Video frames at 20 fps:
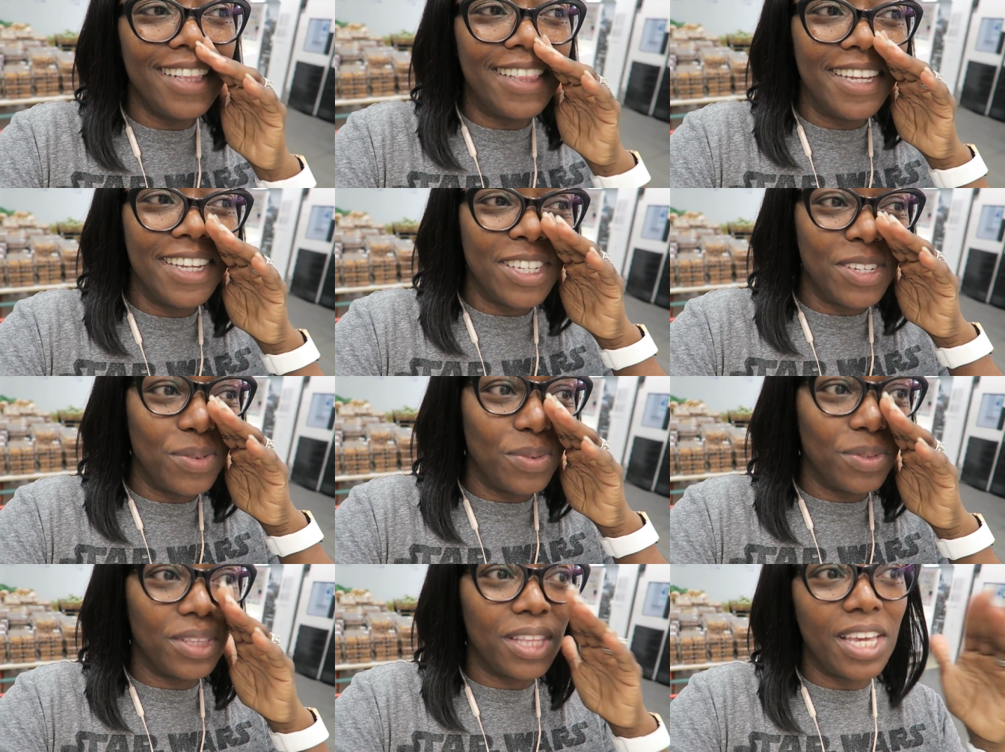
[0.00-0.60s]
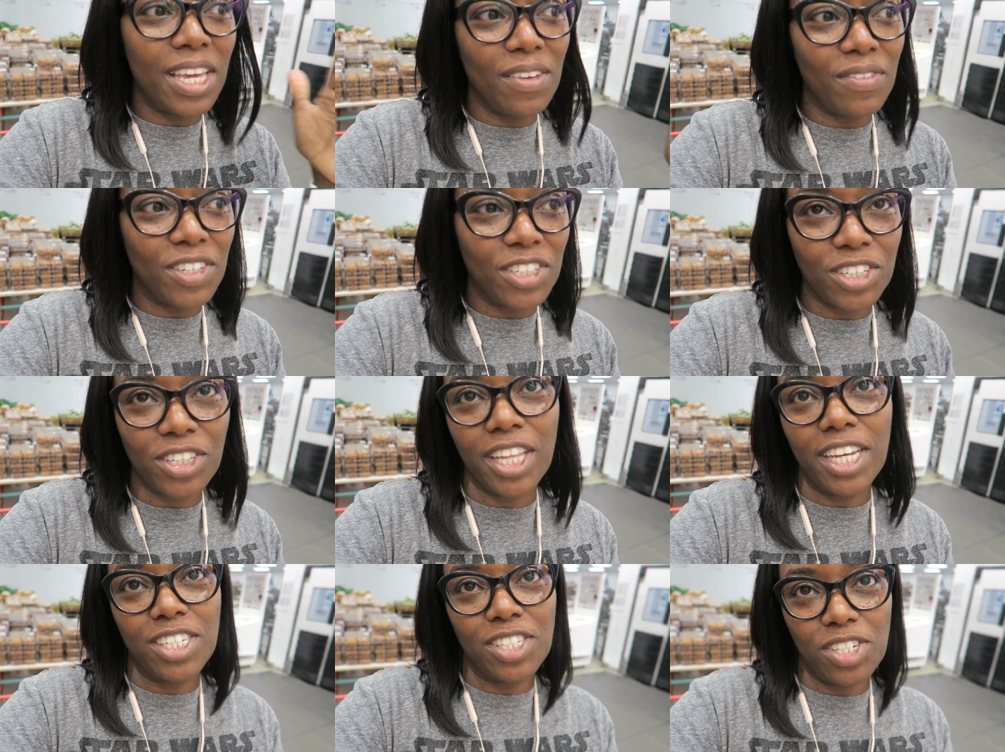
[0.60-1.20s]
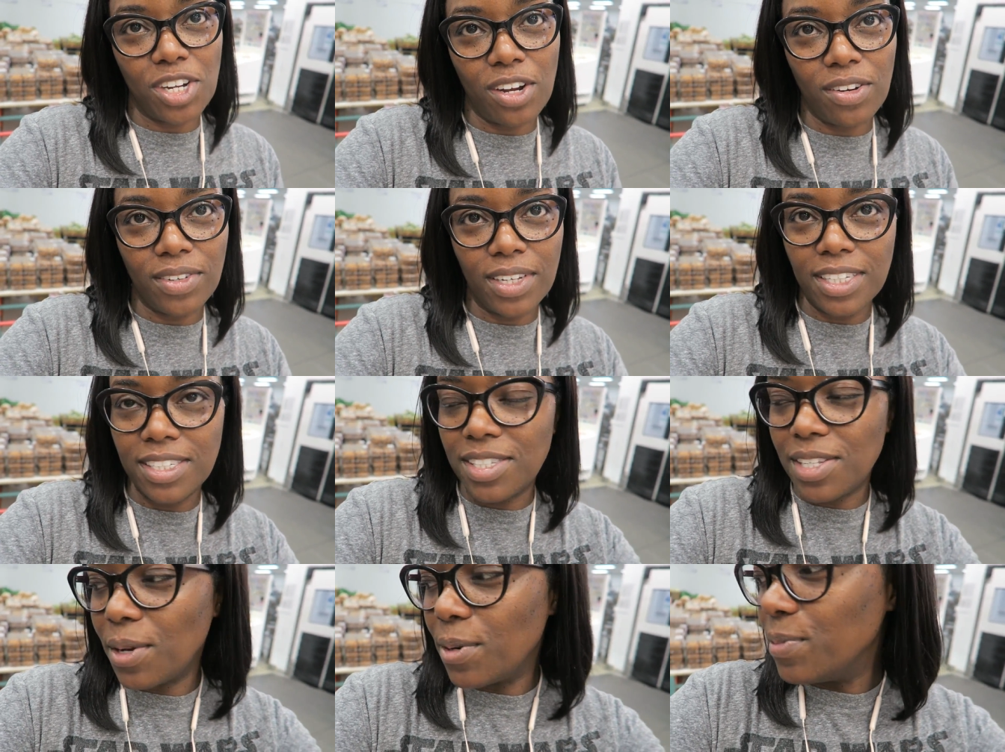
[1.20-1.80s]
and then you leave and you're like
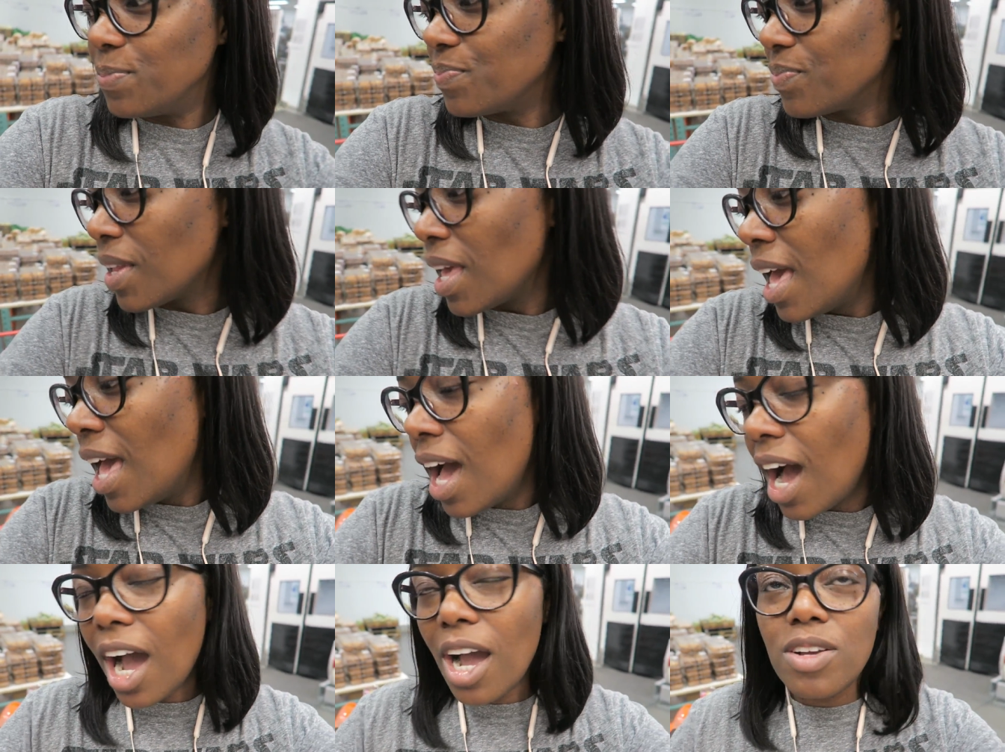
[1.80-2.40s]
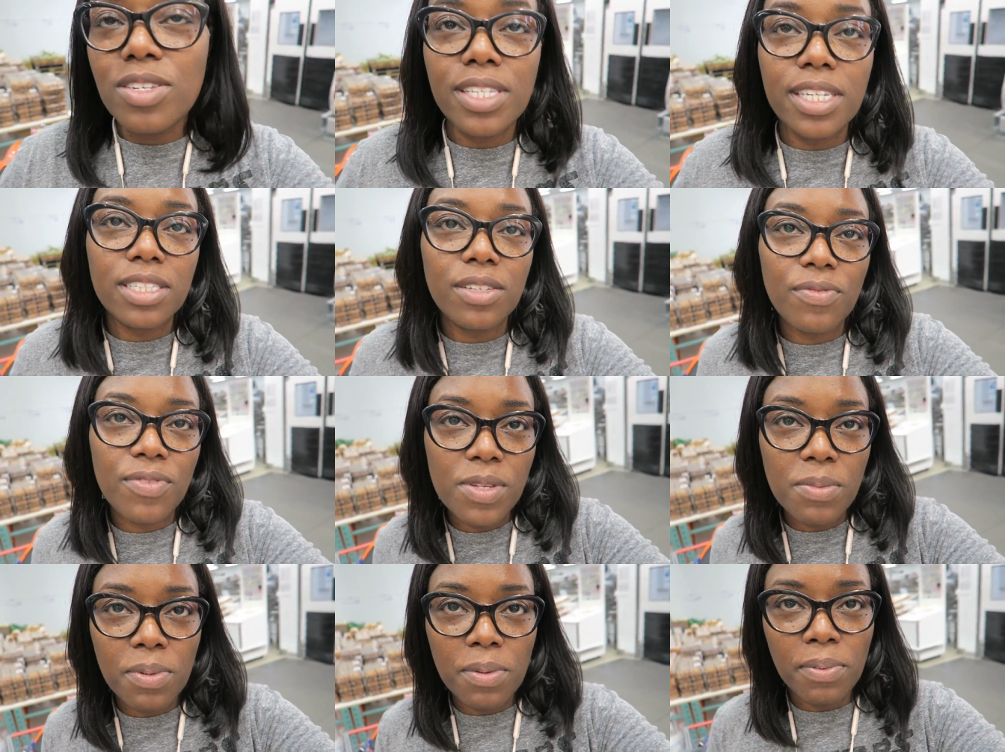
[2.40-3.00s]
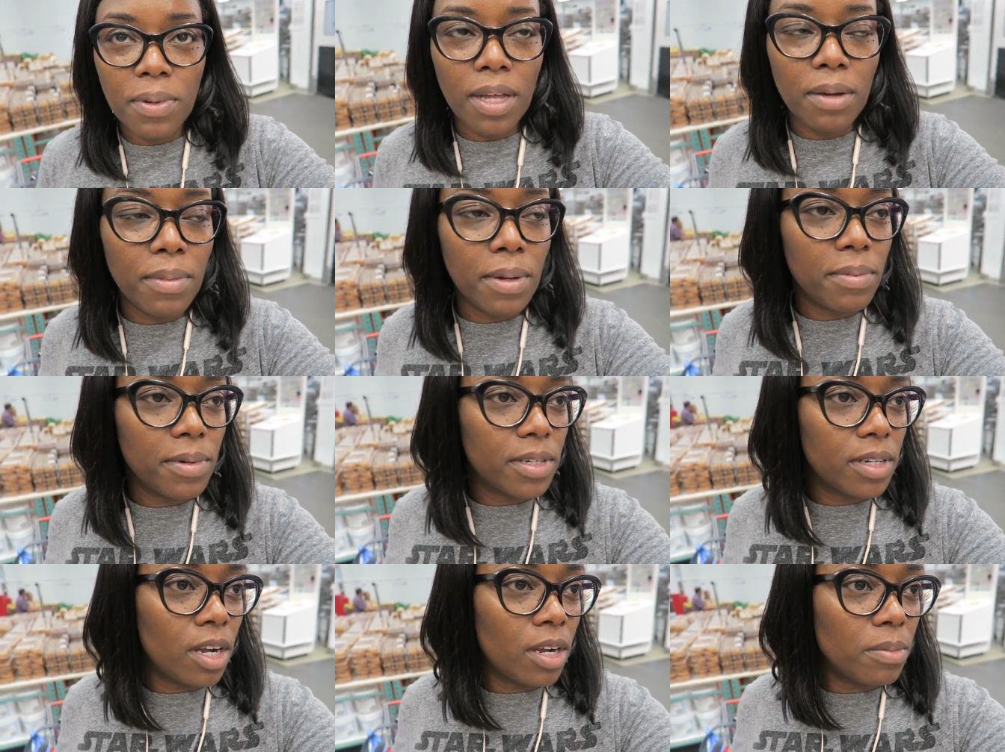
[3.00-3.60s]
starving. So I always like to feed people at my
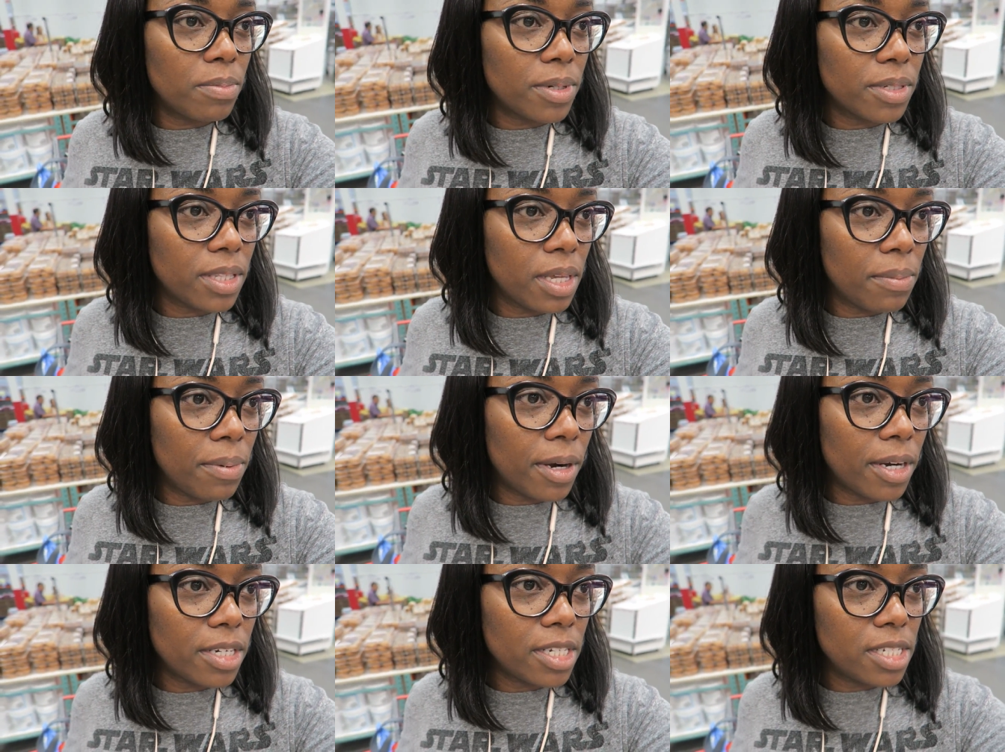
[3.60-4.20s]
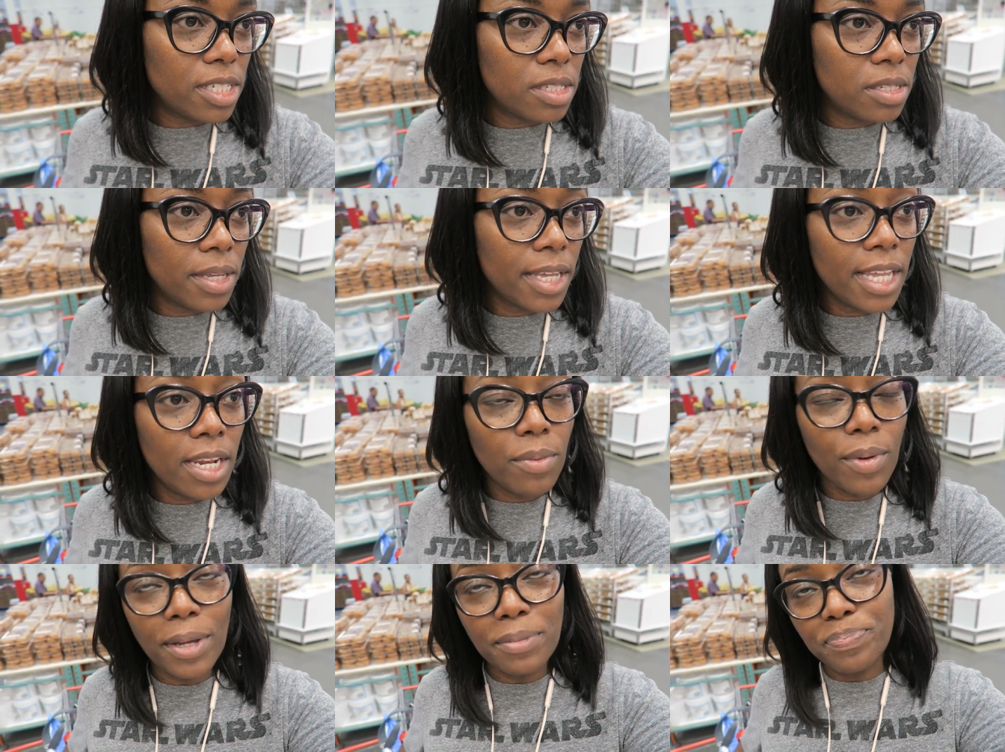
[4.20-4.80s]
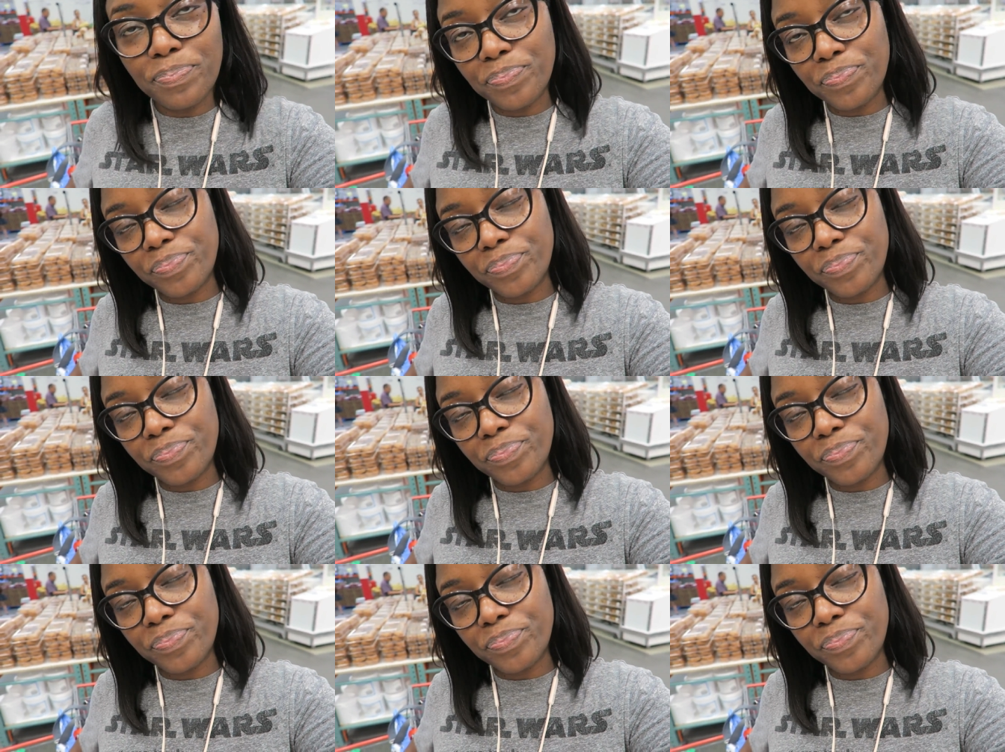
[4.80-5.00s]
our birthday parties. So anyway,